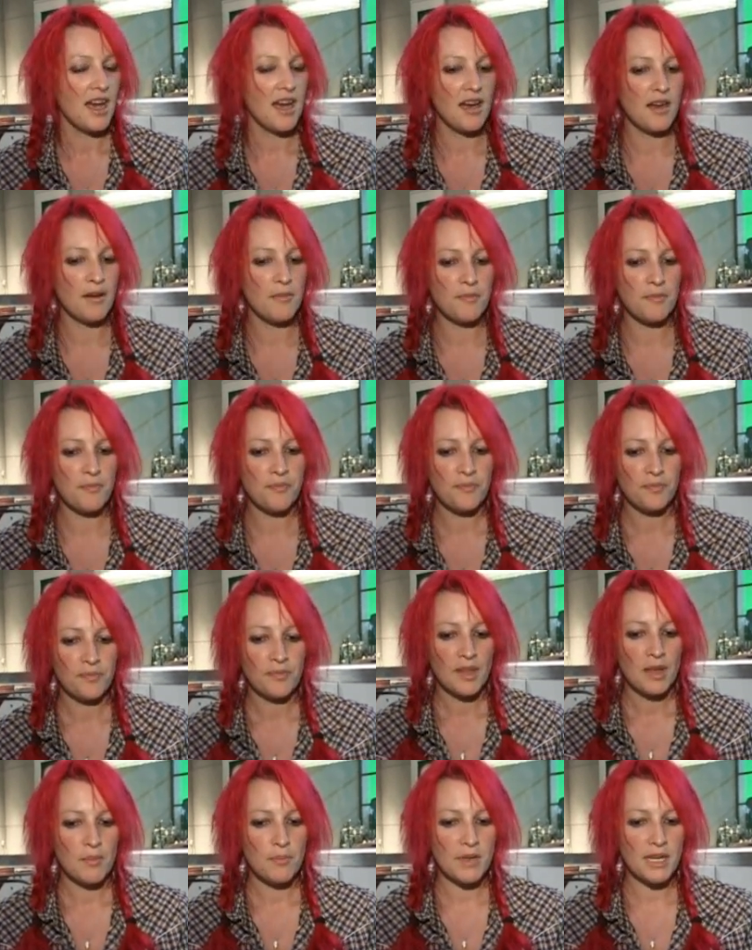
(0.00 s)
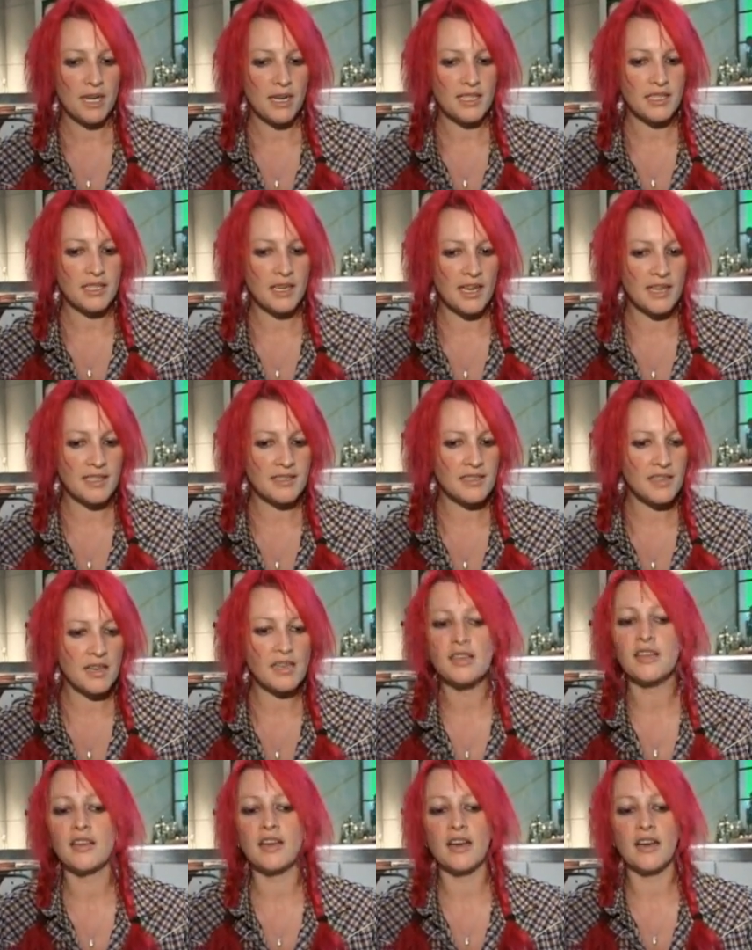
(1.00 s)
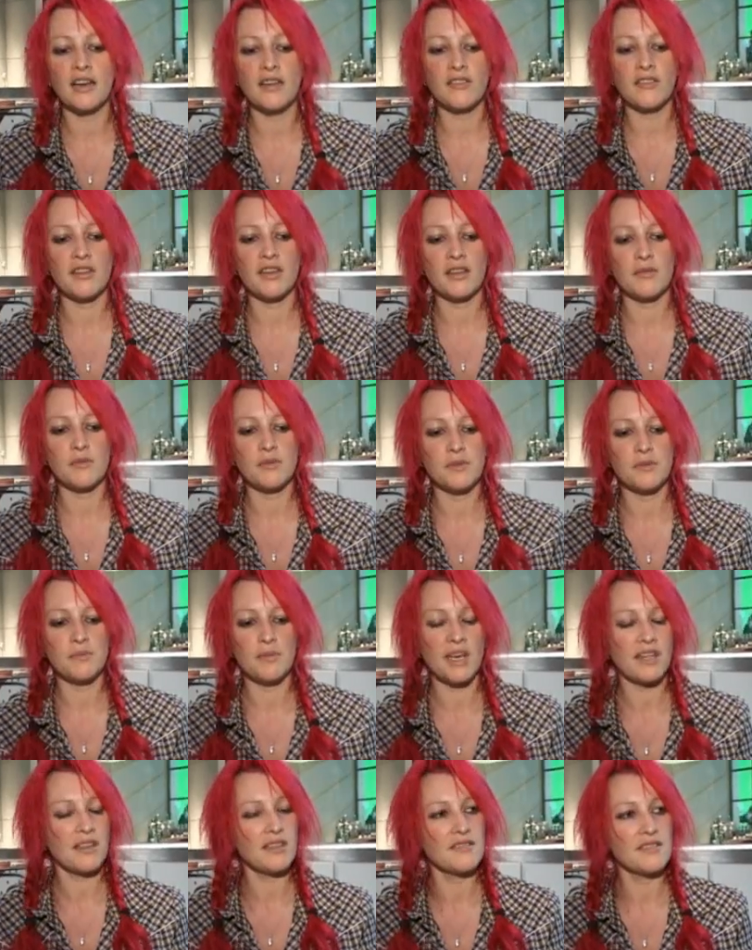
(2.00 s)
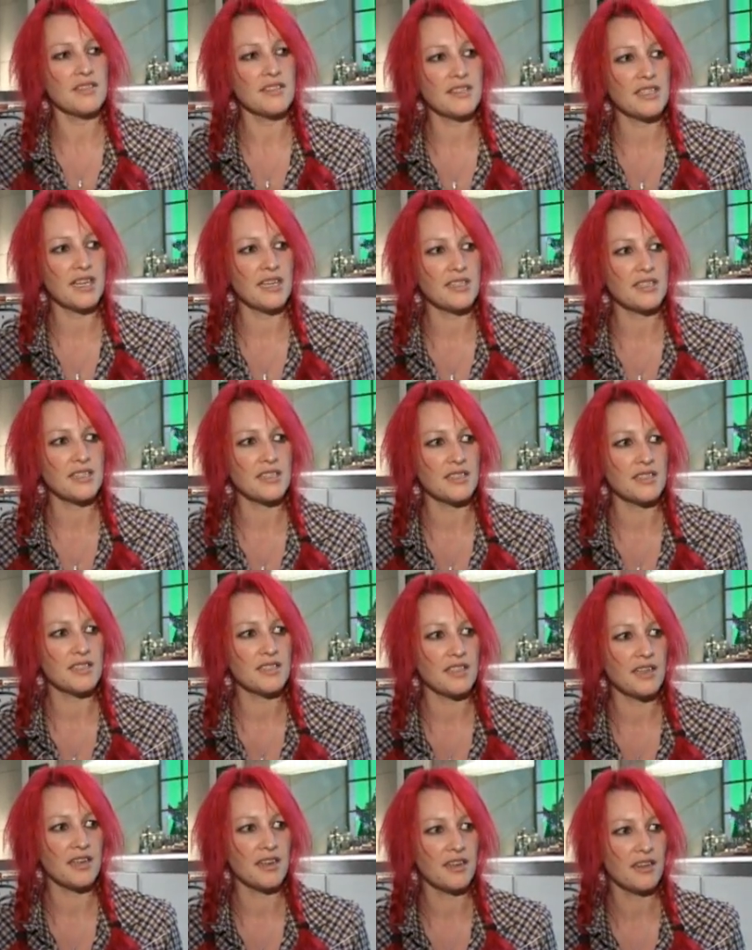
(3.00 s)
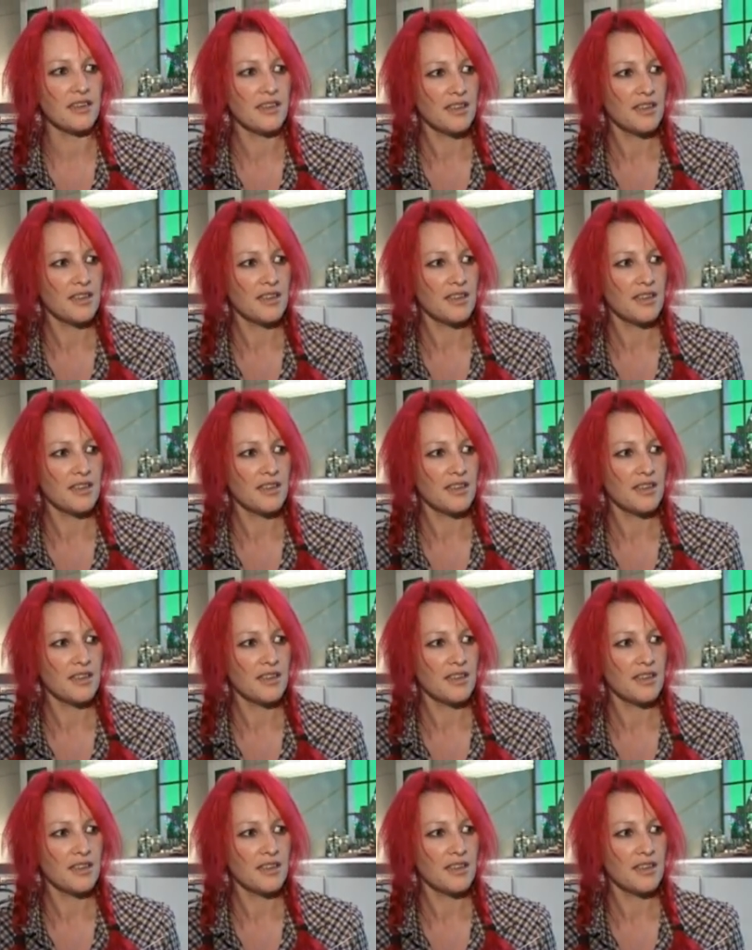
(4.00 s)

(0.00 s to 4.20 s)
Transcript: um, but it's it certainly I don't think it was Matthew's intention to